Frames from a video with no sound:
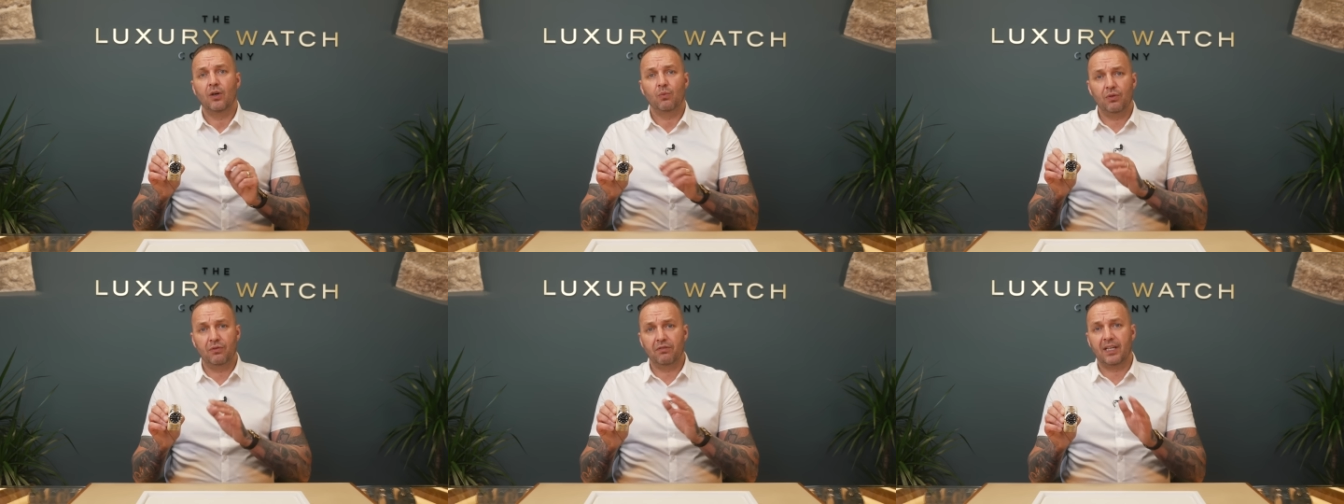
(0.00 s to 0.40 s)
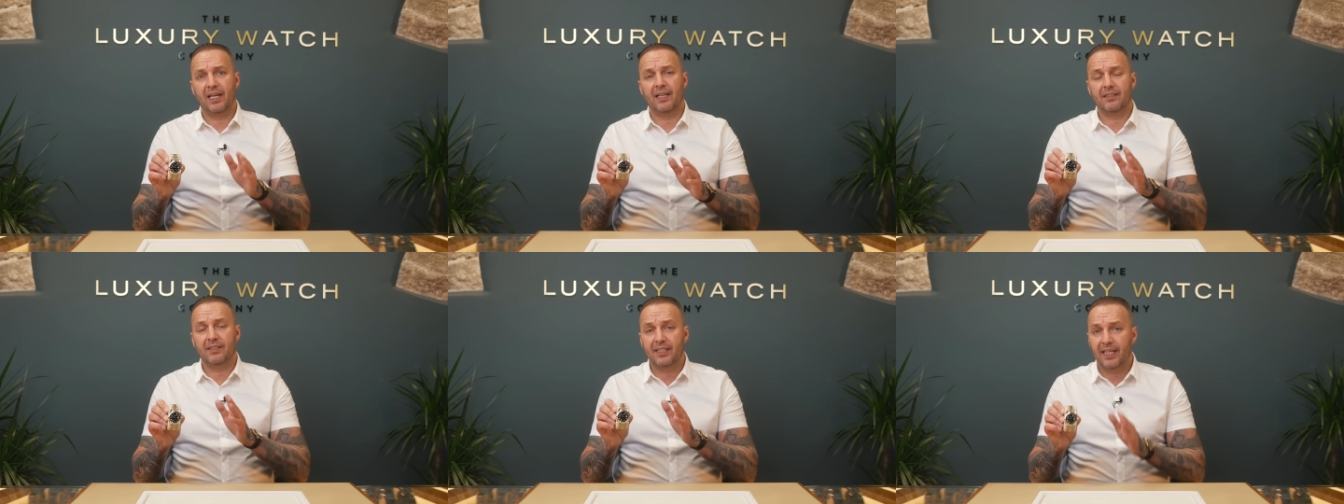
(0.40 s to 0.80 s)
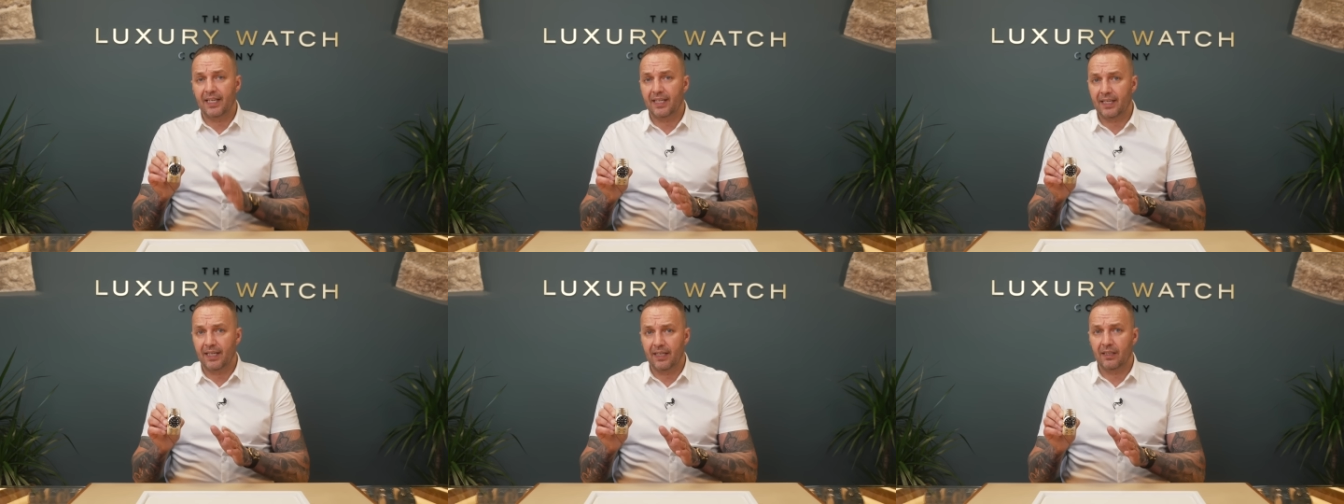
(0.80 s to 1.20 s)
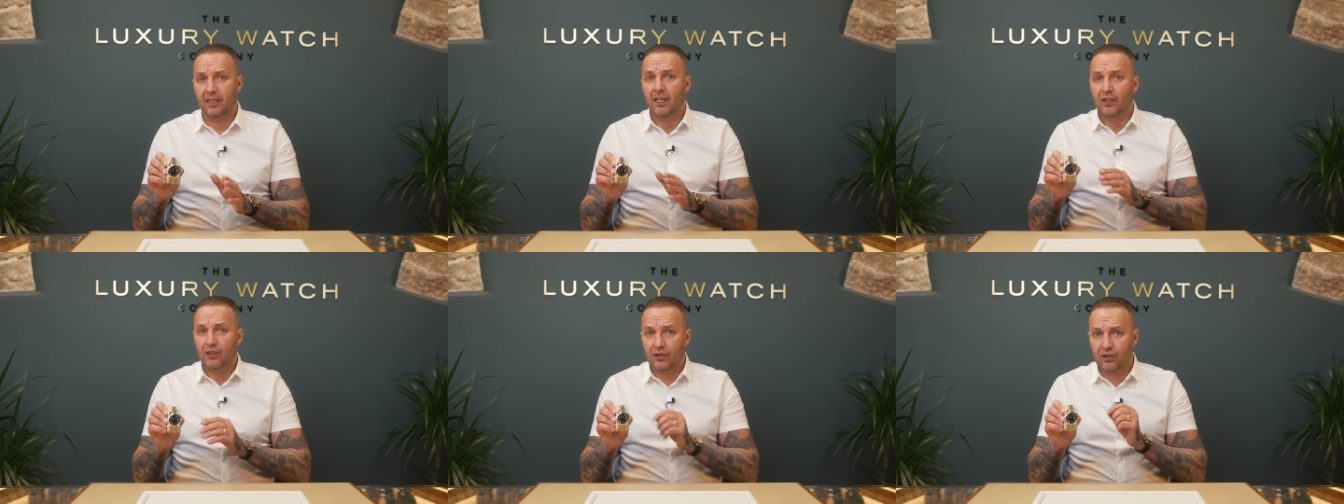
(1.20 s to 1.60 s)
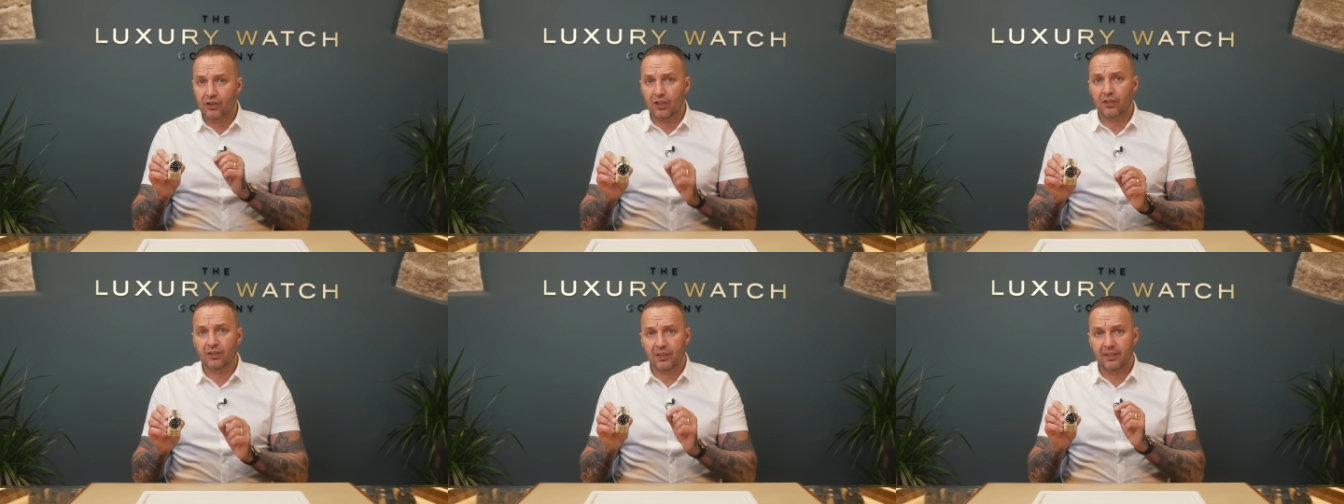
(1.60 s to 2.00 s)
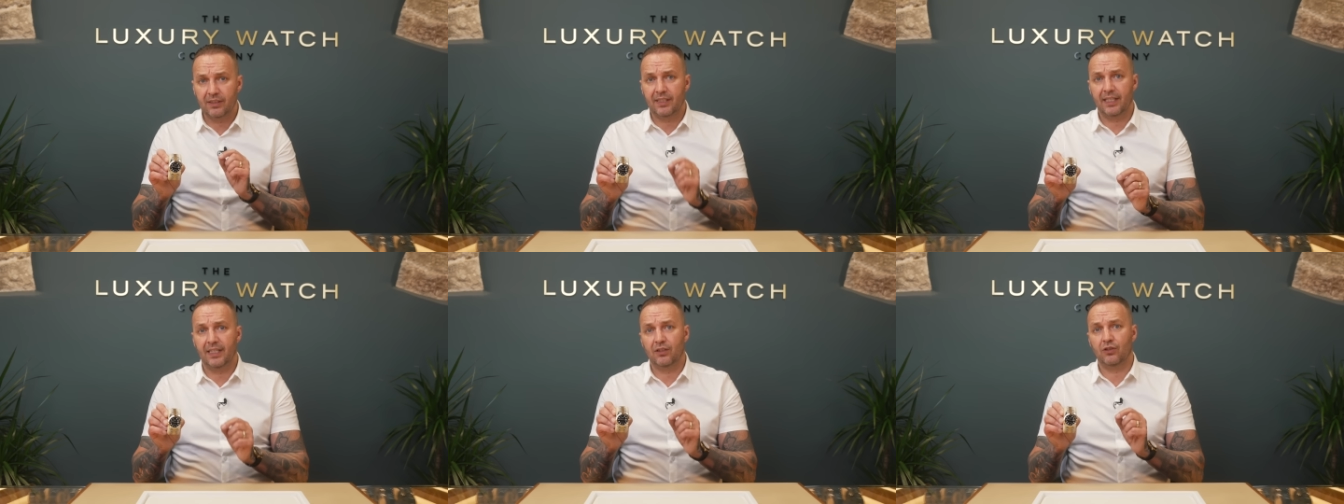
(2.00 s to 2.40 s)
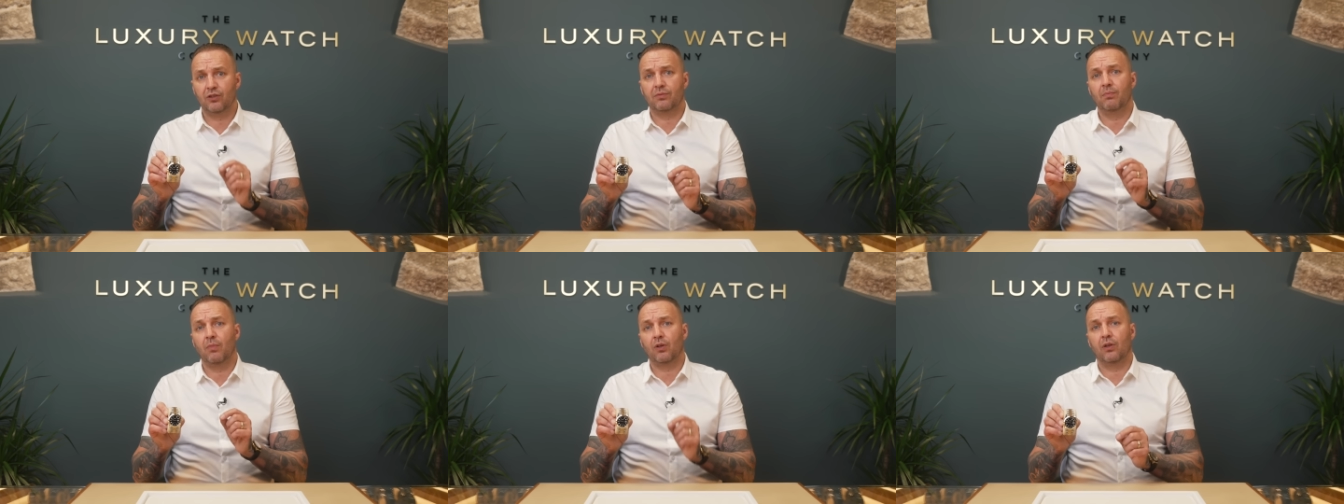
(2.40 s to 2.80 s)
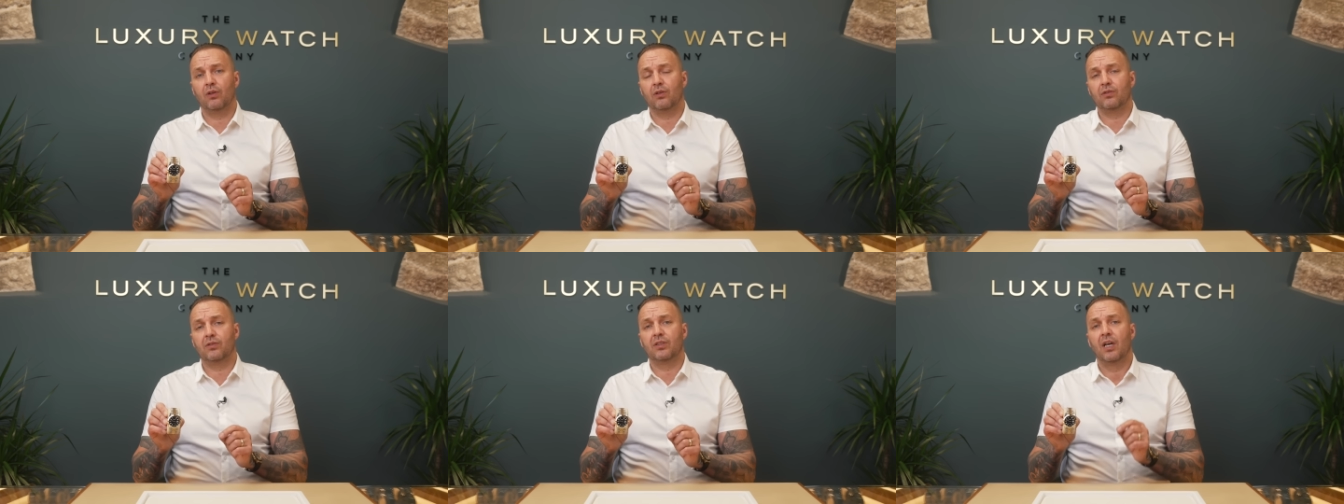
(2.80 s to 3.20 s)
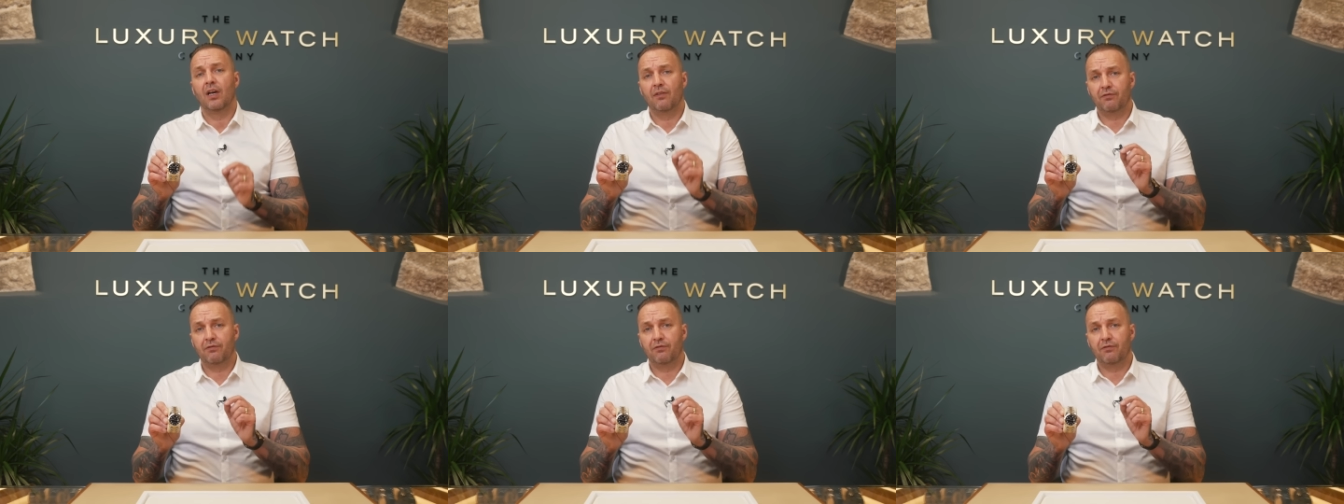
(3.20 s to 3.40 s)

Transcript: with regards to taking certain date just models